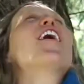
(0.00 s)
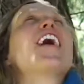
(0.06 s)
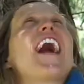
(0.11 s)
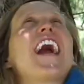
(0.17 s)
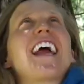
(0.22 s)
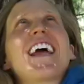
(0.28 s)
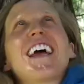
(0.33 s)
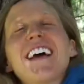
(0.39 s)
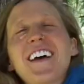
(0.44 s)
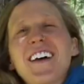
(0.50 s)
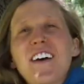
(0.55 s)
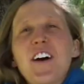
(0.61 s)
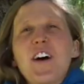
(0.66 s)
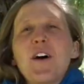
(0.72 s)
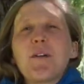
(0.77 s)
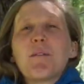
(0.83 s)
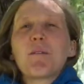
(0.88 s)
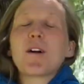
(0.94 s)
right,
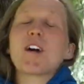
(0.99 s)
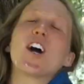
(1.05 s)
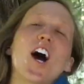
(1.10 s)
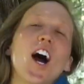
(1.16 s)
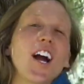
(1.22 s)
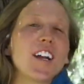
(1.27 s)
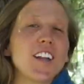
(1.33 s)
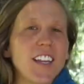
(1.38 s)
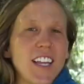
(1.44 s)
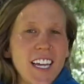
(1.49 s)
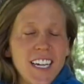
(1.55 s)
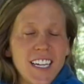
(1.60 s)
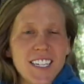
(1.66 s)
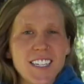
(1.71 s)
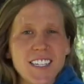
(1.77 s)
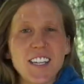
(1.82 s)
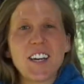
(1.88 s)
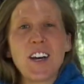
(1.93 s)

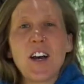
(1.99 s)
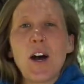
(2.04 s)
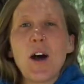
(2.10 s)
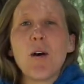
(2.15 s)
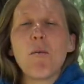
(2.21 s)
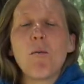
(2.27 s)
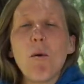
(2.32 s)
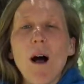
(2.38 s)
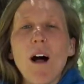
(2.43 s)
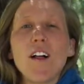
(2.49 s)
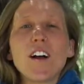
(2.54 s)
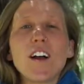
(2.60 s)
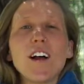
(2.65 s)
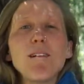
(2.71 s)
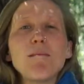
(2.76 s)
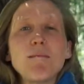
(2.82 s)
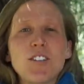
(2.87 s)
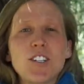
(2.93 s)
regardless,
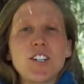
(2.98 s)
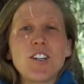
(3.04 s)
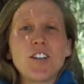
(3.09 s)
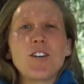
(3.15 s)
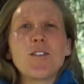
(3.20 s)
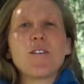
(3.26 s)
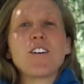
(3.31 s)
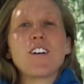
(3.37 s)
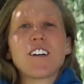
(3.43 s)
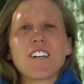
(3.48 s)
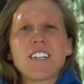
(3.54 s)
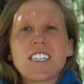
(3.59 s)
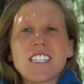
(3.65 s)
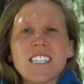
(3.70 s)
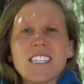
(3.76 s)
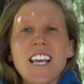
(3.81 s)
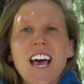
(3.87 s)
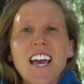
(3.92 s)
welcome to your
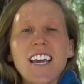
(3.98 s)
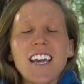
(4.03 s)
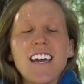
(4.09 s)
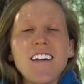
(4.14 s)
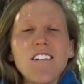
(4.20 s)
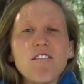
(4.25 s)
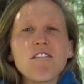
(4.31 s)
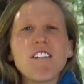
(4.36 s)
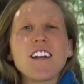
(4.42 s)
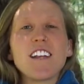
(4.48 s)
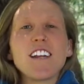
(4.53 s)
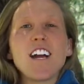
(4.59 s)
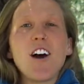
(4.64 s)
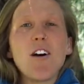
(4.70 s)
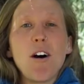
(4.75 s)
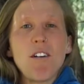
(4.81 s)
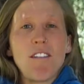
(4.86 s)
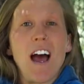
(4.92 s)
second
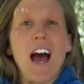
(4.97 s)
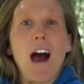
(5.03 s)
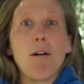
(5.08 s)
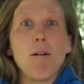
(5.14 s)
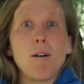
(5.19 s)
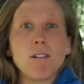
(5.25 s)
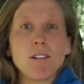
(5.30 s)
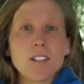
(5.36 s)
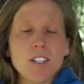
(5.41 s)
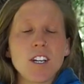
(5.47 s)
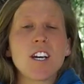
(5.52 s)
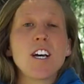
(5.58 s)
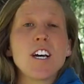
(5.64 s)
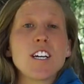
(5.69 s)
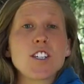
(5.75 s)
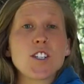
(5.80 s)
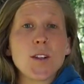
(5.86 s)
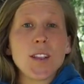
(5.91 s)
video of OWLS.
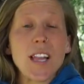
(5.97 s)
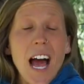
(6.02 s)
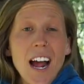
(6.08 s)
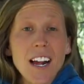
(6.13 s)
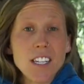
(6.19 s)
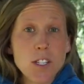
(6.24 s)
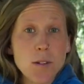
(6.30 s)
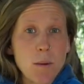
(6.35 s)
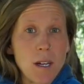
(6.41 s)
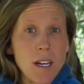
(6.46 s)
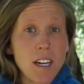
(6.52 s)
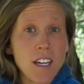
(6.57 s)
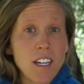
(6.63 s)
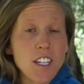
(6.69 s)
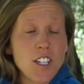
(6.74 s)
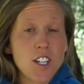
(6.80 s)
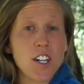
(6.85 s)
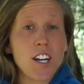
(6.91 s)
So last week,
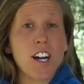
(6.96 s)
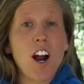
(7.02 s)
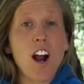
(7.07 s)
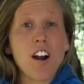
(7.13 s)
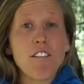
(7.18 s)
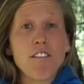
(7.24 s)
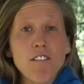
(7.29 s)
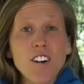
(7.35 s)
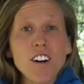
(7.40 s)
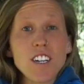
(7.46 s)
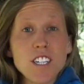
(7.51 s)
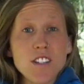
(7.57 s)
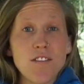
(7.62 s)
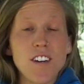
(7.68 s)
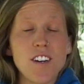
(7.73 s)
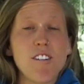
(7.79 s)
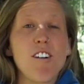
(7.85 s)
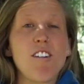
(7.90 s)
during our first
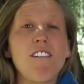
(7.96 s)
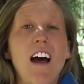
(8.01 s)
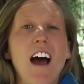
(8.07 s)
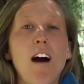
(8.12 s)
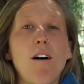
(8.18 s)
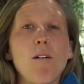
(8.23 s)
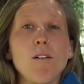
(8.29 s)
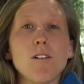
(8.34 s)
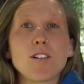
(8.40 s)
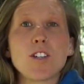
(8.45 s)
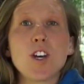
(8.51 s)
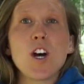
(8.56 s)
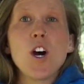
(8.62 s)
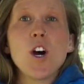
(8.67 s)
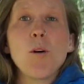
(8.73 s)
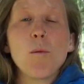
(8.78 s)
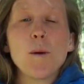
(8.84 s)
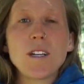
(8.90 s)
video of OWLS,
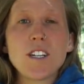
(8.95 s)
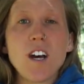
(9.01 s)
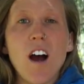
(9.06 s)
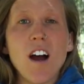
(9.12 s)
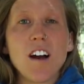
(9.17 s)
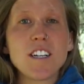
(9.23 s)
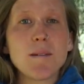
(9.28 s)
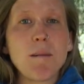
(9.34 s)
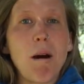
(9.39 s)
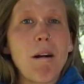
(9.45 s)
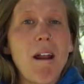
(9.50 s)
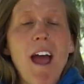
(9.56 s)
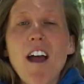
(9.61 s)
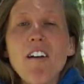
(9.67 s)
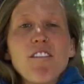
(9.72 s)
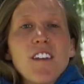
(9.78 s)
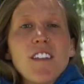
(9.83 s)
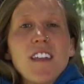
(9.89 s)
we talked about
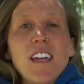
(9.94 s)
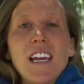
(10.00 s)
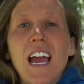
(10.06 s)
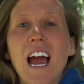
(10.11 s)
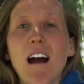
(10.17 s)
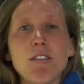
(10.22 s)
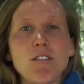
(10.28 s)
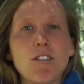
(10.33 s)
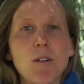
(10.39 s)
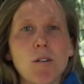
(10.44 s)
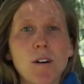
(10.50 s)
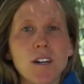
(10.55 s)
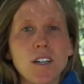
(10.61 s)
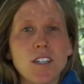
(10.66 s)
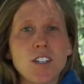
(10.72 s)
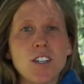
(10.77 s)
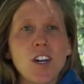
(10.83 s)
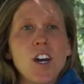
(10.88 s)
everything
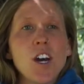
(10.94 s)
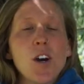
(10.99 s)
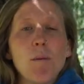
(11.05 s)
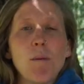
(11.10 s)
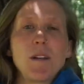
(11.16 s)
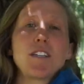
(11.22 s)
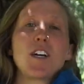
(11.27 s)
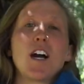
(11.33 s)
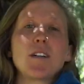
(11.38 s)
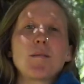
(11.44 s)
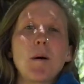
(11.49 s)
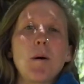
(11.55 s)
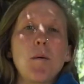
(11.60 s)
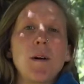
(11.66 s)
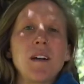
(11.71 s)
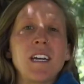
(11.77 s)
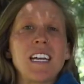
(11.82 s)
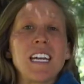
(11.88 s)
outdoors. We talked about
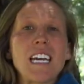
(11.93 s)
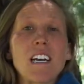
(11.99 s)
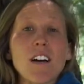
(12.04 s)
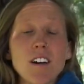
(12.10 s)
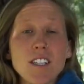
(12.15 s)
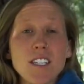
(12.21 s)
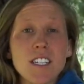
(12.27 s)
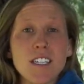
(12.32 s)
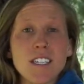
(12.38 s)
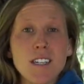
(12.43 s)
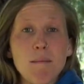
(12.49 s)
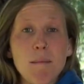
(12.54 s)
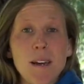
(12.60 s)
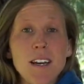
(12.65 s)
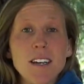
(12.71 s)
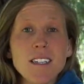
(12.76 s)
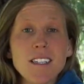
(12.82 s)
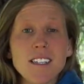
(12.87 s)
what an
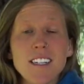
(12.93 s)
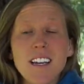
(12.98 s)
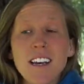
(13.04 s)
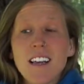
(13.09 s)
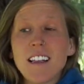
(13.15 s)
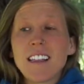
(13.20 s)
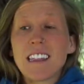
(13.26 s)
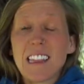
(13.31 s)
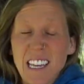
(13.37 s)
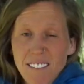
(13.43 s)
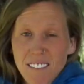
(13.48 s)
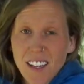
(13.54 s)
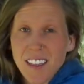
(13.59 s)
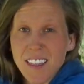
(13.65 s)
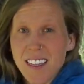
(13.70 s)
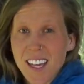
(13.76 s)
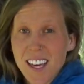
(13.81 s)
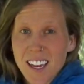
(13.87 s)
ecosystem is,
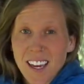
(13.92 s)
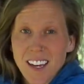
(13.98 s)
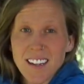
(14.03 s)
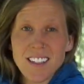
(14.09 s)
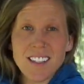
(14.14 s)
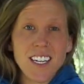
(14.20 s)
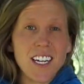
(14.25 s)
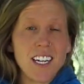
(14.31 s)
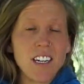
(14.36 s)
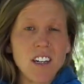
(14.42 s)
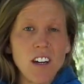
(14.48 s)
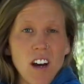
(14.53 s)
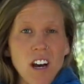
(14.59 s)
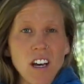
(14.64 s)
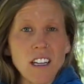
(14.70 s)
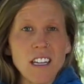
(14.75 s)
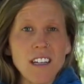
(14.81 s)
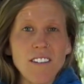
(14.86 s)
living things and
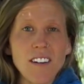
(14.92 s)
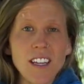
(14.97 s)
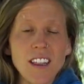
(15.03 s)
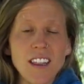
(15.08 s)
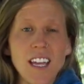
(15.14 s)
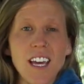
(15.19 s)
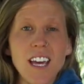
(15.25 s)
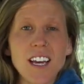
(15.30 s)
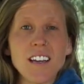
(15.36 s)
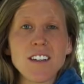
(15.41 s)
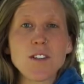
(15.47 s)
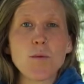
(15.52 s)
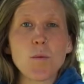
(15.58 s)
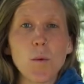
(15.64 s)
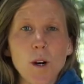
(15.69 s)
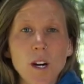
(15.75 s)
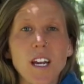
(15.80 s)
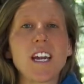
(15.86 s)
non-living things
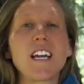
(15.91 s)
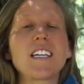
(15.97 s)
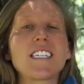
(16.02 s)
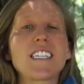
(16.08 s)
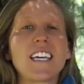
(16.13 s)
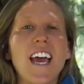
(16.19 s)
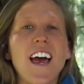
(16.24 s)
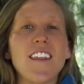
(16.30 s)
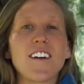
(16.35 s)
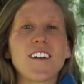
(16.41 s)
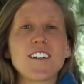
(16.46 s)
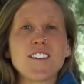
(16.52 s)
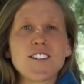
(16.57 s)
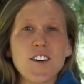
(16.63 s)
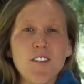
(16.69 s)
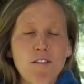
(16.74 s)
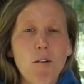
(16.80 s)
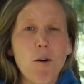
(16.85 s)
working together
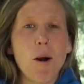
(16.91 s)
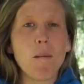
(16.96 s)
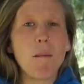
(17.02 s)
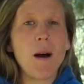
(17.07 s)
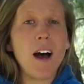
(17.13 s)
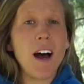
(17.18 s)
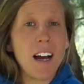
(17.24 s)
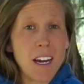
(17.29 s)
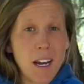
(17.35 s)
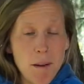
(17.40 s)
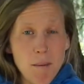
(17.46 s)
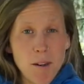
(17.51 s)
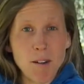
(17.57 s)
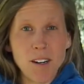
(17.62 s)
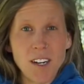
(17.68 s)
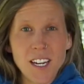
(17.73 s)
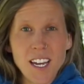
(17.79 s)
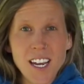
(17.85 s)
to form a
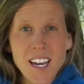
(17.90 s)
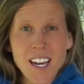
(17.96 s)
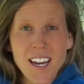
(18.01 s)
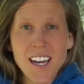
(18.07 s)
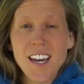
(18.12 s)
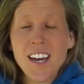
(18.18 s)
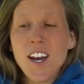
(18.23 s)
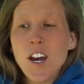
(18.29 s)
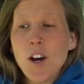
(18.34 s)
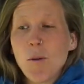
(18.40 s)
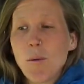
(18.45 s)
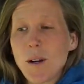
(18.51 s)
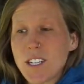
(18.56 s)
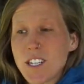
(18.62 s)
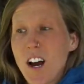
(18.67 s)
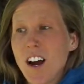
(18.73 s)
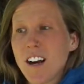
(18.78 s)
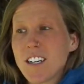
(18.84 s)
community. We
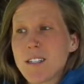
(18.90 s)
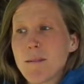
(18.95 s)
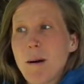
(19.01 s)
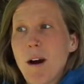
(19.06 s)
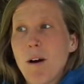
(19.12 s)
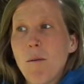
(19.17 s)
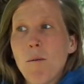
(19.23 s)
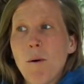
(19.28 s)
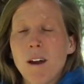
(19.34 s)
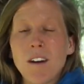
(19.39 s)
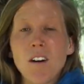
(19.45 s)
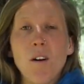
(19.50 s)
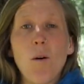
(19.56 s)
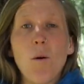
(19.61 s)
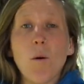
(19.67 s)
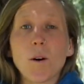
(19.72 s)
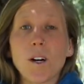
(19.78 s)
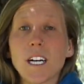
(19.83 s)
talked about what an
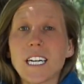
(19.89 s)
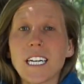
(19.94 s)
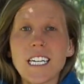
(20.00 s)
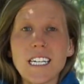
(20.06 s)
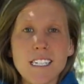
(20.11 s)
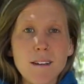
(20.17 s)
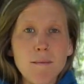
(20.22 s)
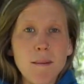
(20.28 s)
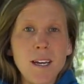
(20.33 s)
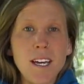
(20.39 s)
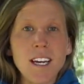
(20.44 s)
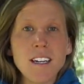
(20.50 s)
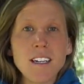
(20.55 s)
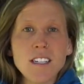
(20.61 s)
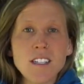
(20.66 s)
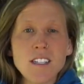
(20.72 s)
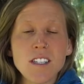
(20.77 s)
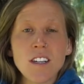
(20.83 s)
organism
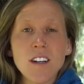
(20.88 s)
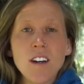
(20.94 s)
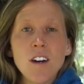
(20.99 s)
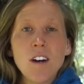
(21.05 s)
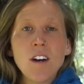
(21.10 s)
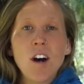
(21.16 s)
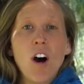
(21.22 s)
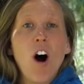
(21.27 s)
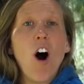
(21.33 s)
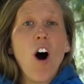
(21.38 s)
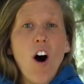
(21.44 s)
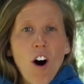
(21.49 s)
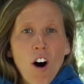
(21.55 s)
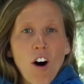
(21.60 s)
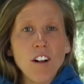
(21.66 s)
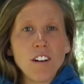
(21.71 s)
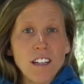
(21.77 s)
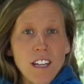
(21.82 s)
is,
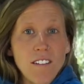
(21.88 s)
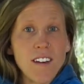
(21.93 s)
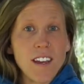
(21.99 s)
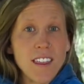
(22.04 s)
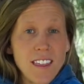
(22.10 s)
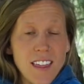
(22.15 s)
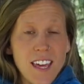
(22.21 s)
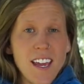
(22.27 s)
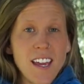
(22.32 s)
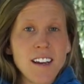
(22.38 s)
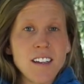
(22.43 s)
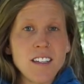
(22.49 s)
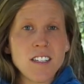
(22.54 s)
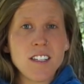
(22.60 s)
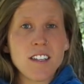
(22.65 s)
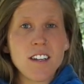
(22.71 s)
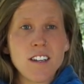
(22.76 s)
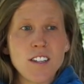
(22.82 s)
all living
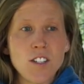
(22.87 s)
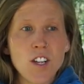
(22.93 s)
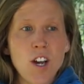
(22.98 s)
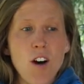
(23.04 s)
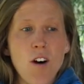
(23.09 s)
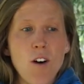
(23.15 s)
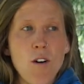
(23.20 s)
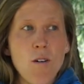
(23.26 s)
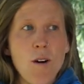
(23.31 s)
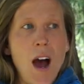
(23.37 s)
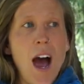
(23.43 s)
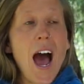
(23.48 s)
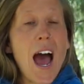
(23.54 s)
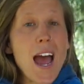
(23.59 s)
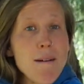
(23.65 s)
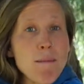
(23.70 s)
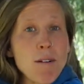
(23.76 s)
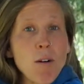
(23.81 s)
things. So
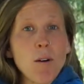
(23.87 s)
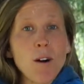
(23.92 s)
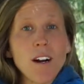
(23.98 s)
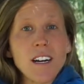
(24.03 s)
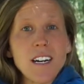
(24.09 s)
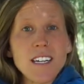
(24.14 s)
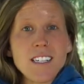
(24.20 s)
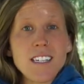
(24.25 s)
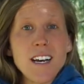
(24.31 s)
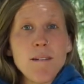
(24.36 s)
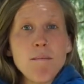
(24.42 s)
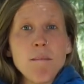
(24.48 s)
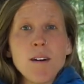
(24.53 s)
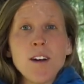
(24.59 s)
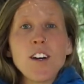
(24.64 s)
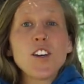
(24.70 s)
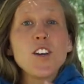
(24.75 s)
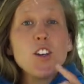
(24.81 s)
I'm an organism,
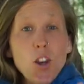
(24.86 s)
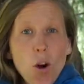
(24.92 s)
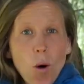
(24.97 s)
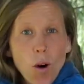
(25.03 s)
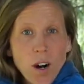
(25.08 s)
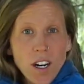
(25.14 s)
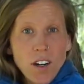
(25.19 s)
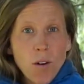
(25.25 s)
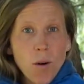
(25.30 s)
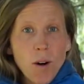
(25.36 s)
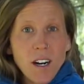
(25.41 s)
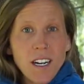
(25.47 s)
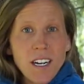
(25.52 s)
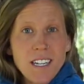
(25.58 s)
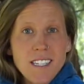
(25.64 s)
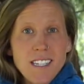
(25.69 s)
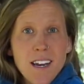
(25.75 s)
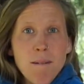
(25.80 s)
you're an
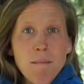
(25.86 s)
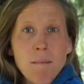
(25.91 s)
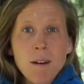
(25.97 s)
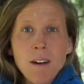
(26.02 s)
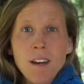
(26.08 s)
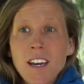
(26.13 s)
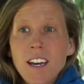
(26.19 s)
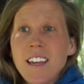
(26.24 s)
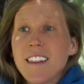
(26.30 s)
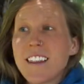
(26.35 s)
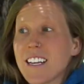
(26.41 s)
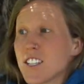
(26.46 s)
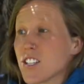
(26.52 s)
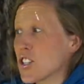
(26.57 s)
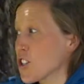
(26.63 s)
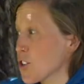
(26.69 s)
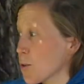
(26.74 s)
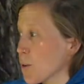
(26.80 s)
organism.
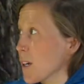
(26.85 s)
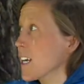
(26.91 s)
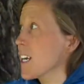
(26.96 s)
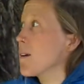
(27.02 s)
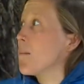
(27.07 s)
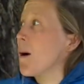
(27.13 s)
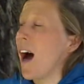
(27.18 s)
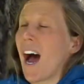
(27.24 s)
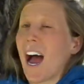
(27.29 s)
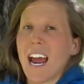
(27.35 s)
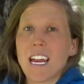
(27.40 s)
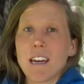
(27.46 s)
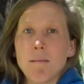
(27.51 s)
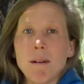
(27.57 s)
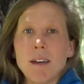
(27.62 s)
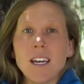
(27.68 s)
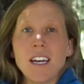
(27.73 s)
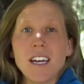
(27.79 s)
This tree
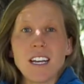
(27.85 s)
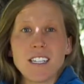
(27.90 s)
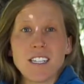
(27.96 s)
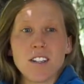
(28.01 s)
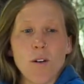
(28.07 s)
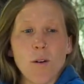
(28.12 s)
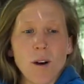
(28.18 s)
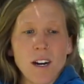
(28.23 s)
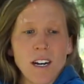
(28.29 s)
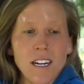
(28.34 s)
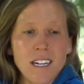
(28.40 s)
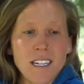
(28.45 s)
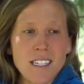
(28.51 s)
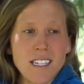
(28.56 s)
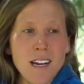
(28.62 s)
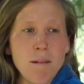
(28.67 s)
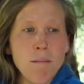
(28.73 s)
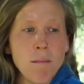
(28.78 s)
behind me is an
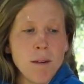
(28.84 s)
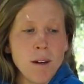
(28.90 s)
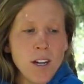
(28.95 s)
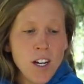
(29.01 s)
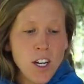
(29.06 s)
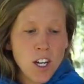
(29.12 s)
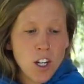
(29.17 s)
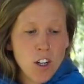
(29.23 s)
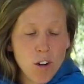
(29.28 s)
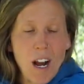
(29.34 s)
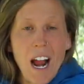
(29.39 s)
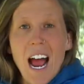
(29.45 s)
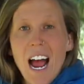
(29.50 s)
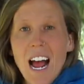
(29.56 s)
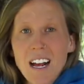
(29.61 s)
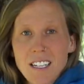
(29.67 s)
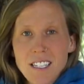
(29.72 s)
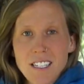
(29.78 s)
organism.
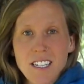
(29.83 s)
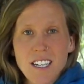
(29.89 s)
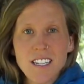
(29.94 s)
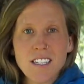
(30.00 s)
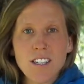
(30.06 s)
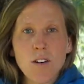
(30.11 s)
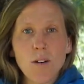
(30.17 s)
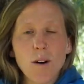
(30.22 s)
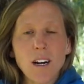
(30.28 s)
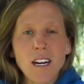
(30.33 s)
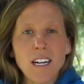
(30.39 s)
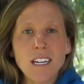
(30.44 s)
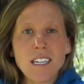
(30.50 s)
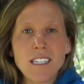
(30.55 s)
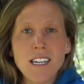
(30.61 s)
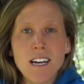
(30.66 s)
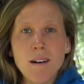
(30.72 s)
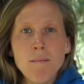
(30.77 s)
Grass is an
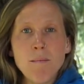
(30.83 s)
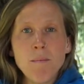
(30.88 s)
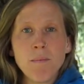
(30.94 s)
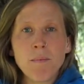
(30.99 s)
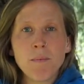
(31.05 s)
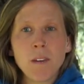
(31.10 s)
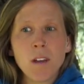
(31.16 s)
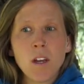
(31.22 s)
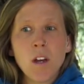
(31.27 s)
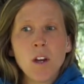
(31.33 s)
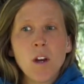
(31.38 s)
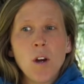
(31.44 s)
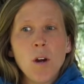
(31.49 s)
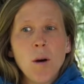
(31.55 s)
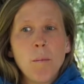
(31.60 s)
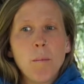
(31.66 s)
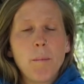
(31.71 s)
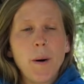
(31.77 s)
organism,
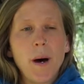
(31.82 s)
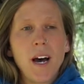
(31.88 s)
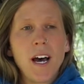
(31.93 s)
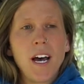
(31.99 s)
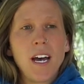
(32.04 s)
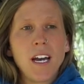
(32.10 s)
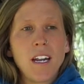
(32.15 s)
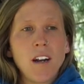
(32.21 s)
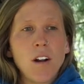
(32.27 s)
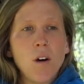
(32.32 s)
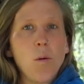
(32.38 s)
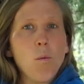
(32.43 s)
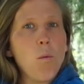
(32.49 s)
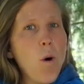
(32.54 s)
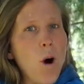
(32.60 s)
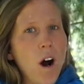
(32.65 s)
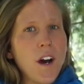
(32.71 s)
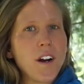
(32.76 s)
but
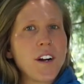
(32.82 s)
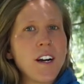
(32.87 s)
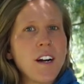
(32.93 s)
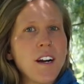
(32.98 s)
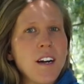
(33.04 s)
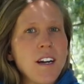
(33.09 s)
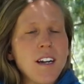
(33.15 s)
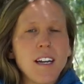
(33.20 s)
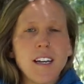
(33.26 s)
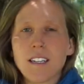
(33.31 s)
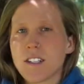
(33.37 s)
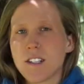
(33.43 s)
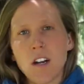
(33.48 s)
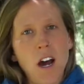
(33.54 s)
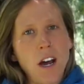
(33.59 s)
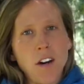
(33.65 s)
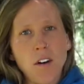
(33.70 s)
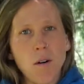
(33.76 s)
water is
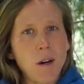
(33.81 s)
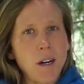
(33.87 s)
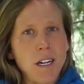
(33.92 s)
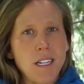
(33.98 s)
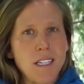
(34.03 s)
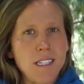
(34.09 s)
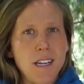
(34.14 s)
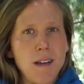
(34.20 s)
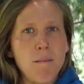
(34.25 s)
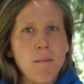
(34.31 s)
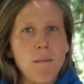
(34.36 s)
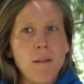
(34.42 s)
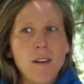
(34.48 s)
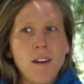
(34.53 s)
not an organism.